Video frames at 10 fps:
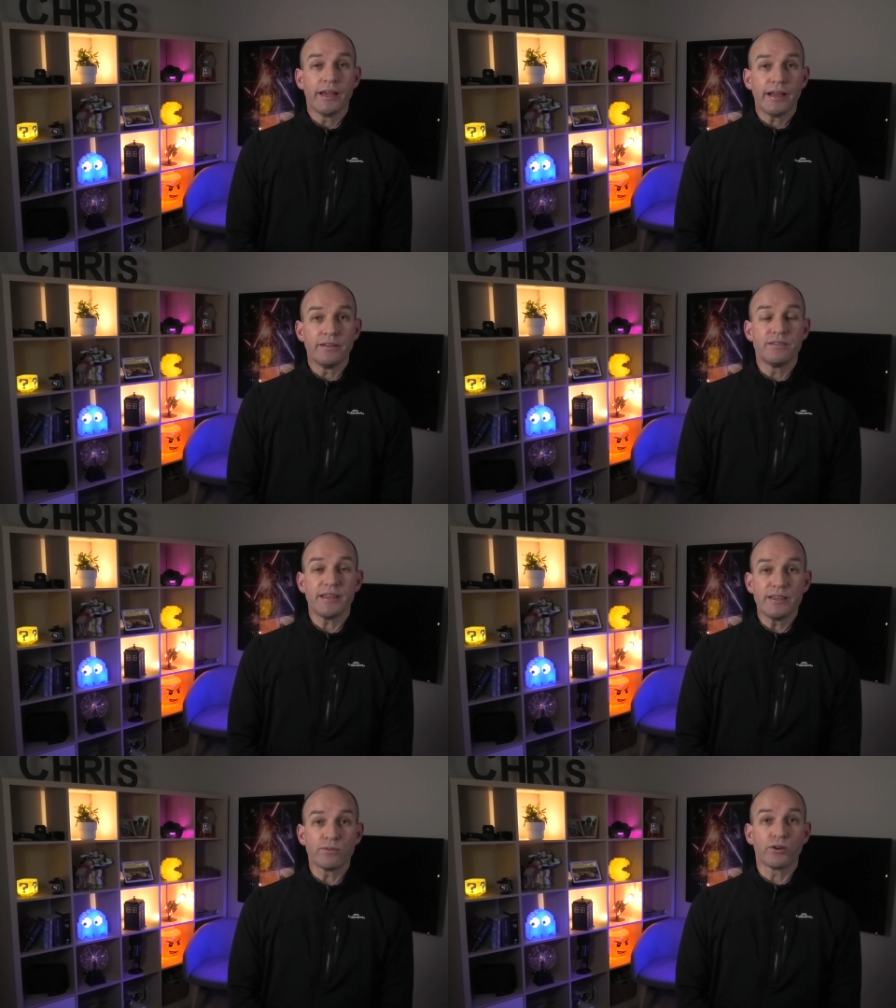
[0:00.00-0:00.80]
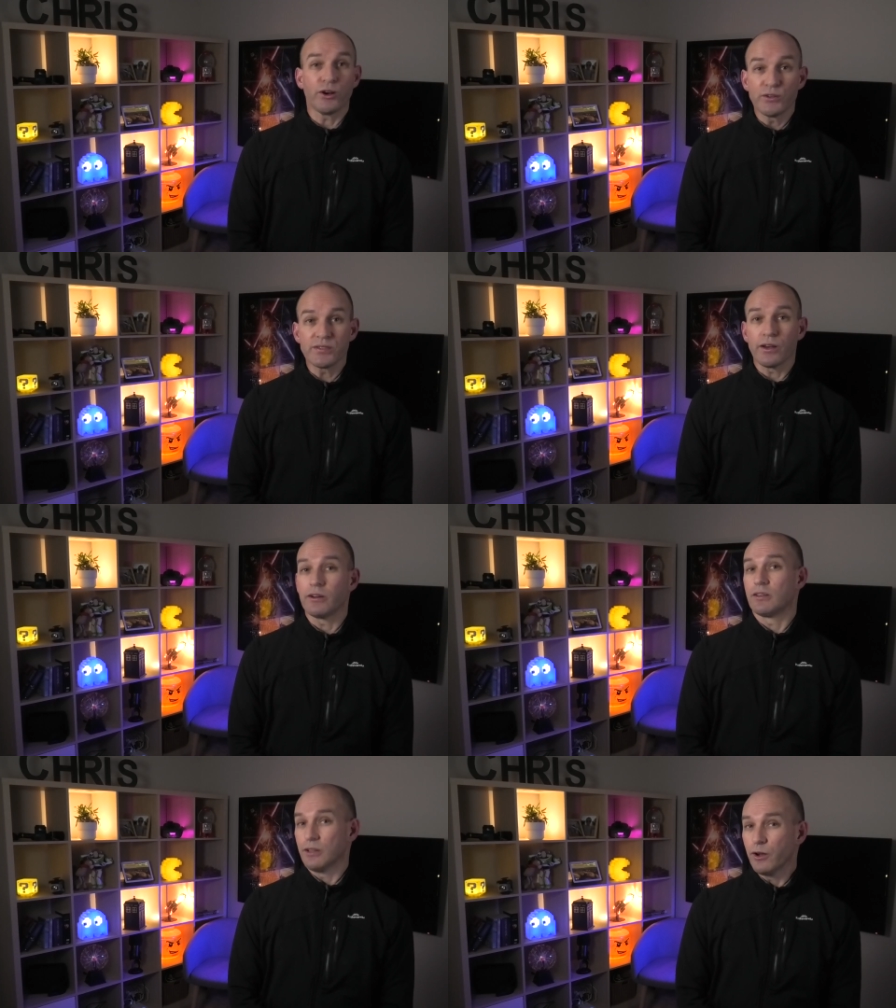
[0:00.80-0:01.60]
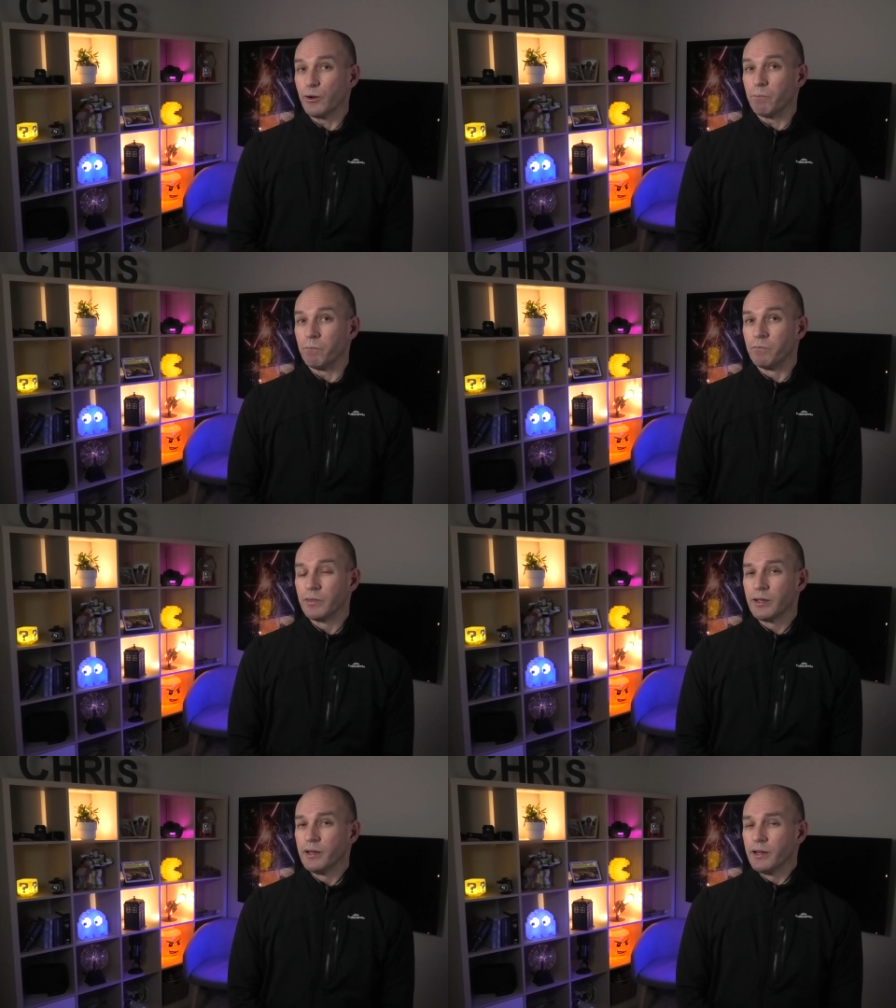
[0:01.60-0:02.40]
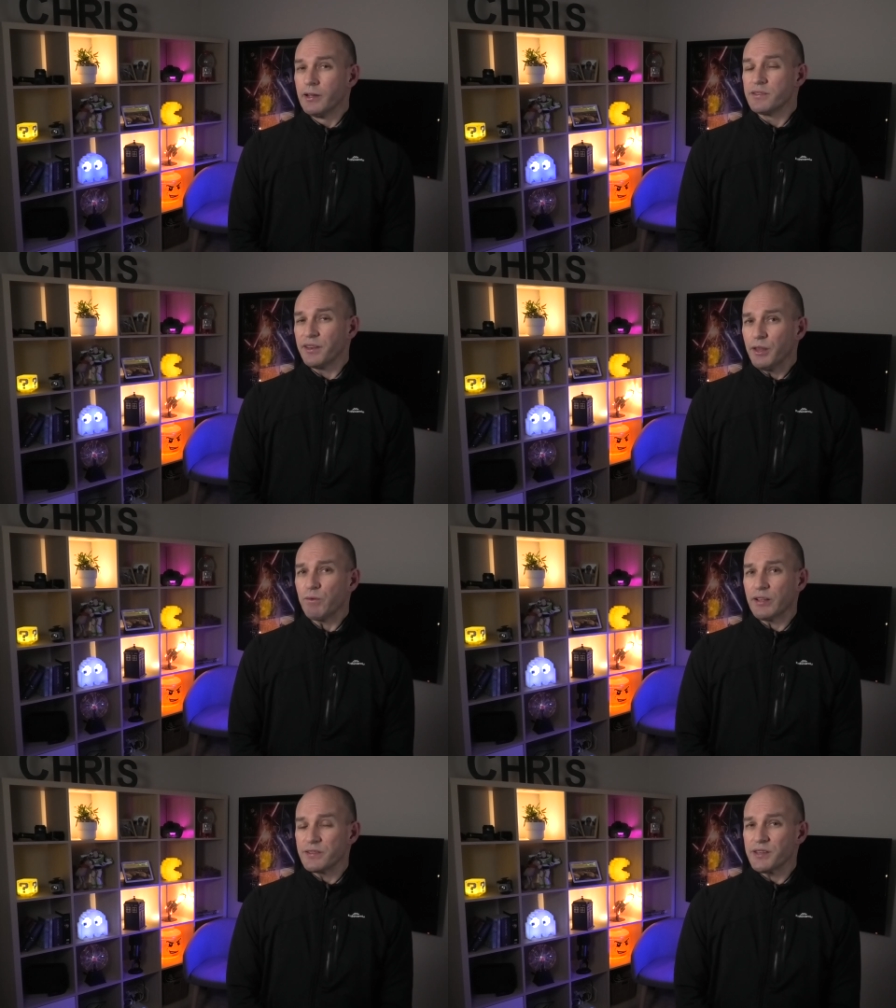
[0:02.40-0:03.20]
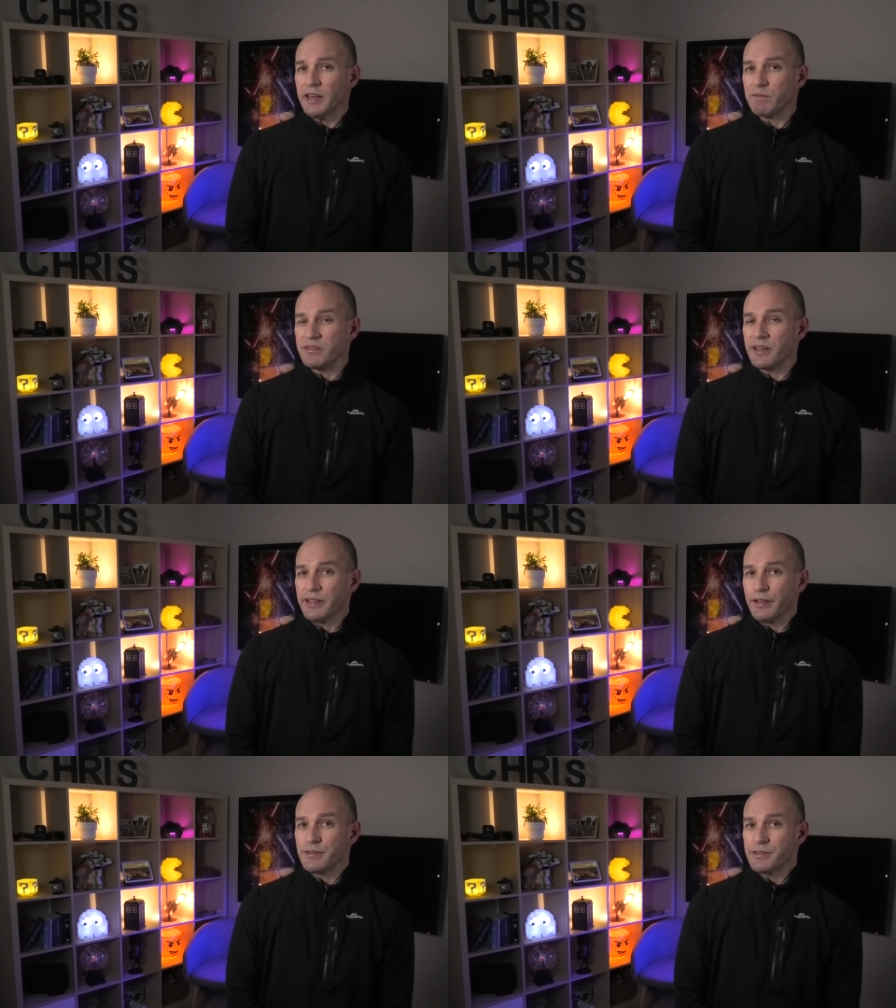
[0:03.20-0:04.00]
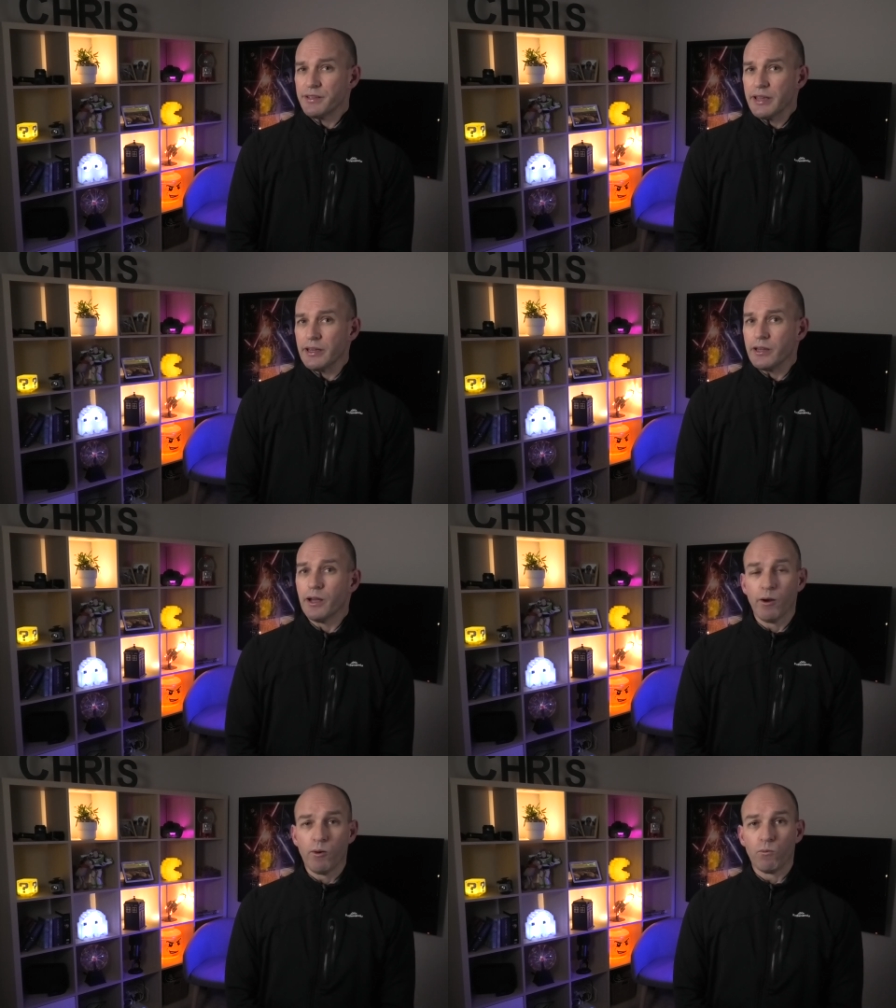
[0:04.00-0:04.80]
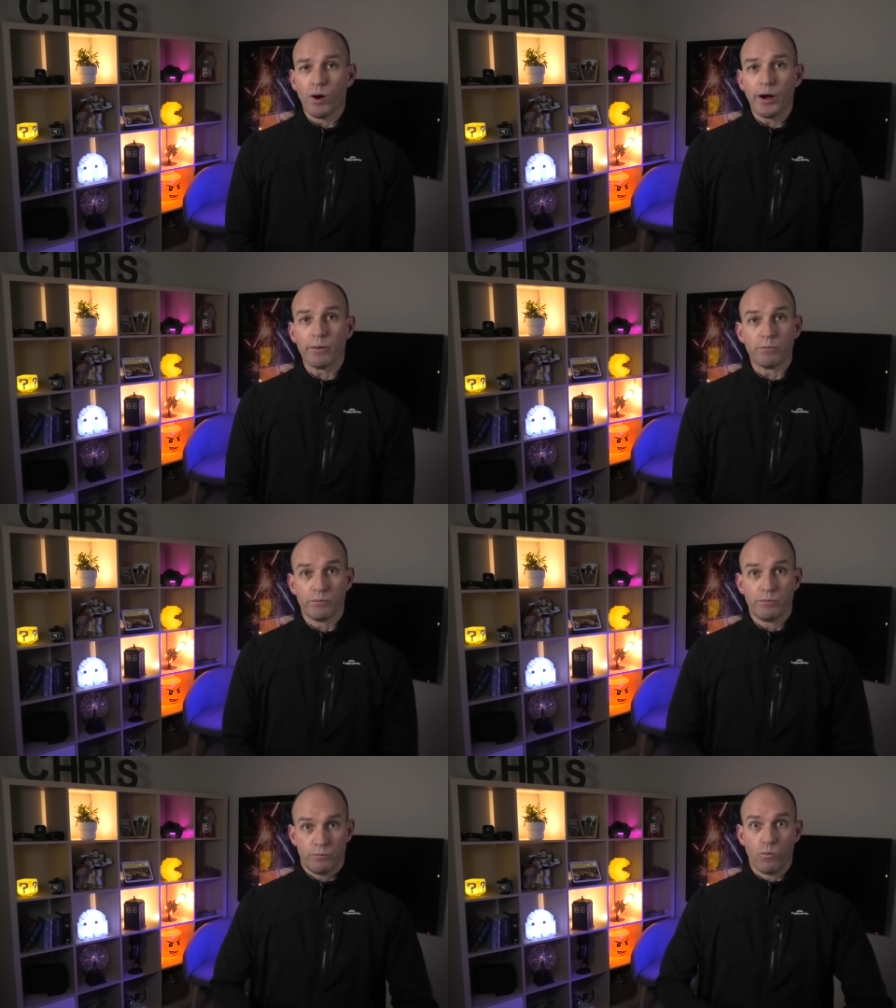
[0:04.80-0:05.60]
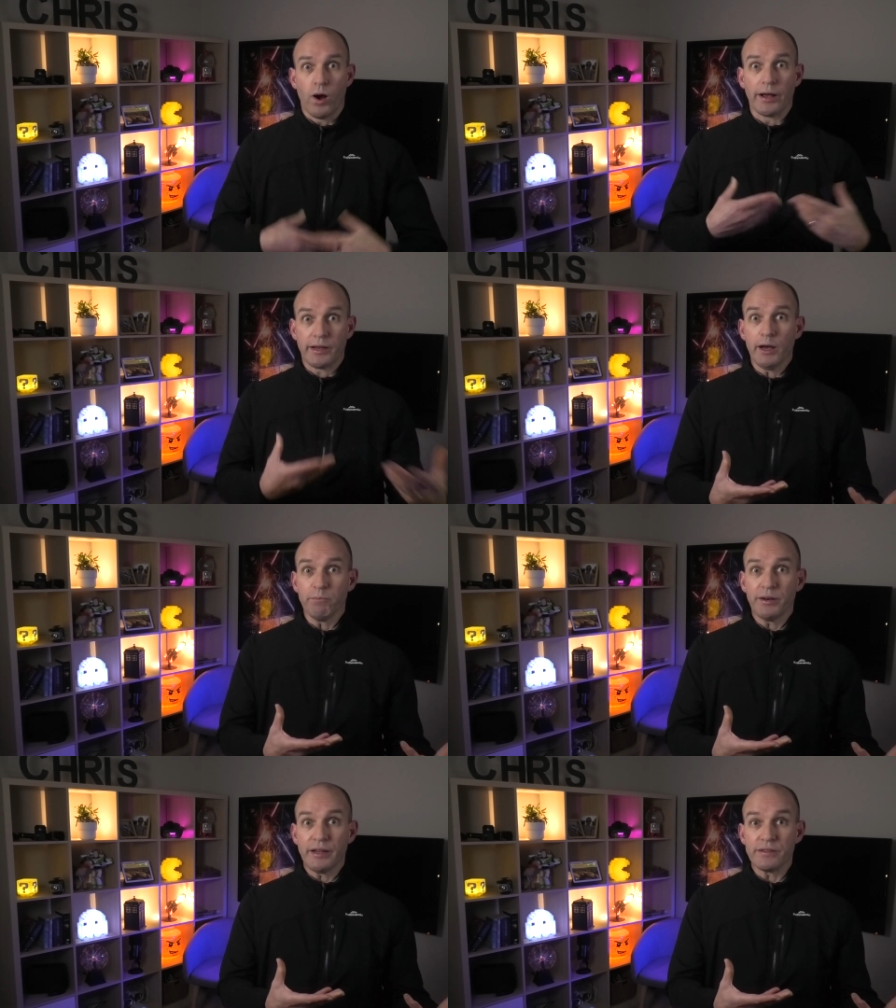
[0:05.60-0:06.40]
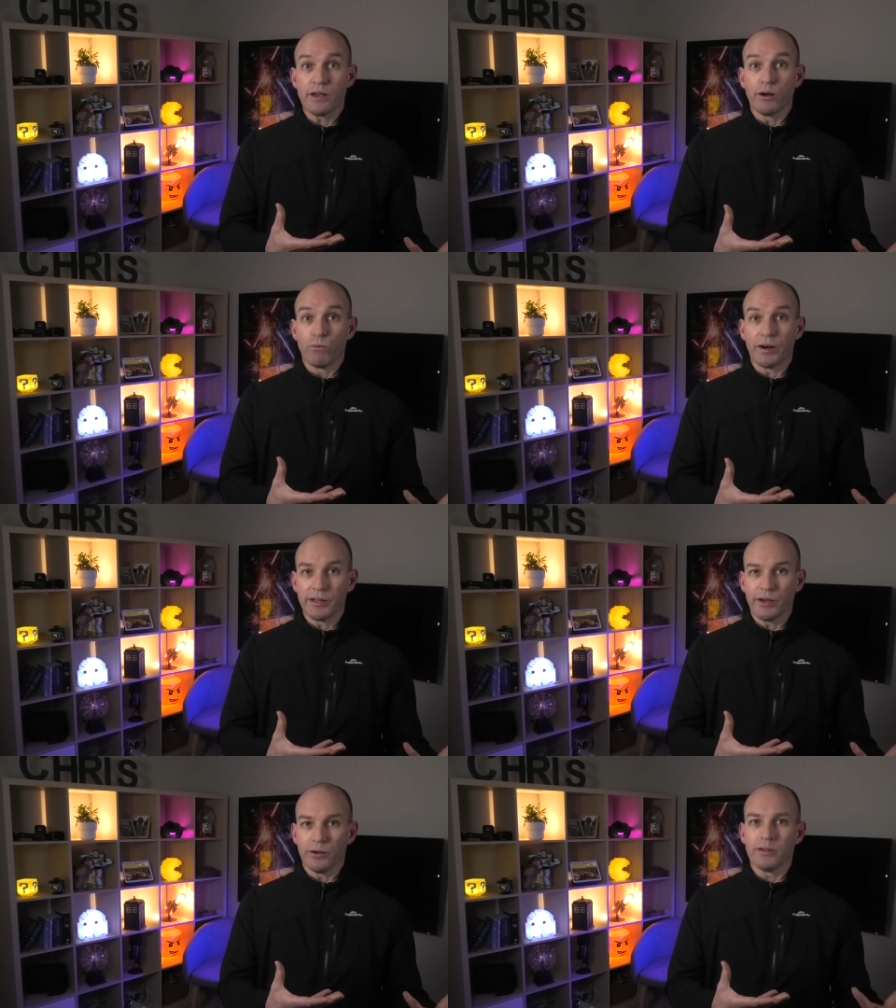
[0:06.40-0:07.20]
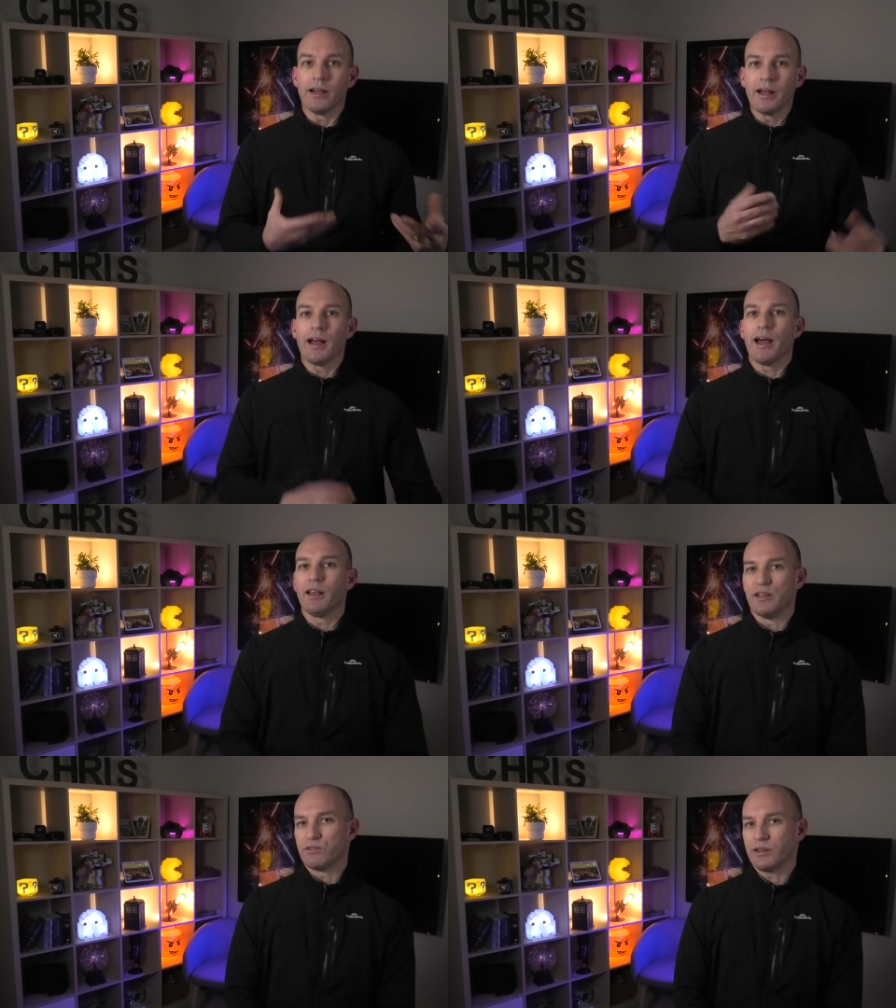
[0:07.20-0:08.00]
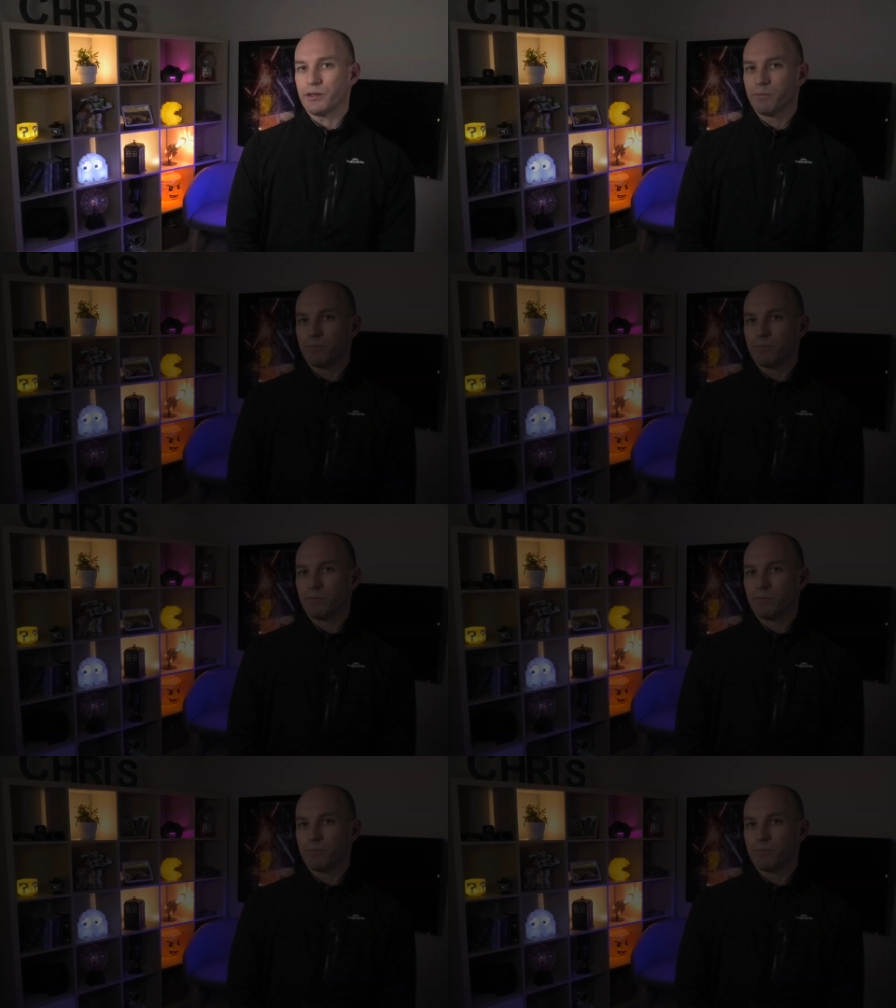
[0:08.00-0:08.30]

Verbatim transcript: in diesel costs alone. Significant savings, and you can see why companies want to go electric.